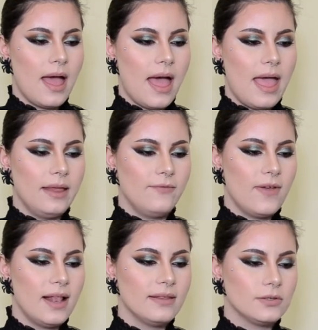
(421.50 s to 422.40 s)
I
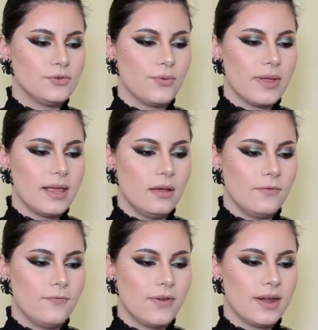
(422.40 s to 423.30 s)
felt a thrill
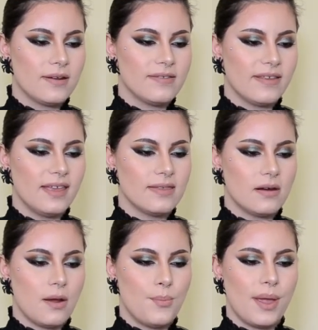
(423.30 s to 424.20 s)
of fear
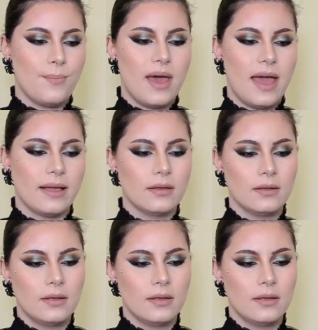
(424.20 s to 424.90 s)
skitter up my back.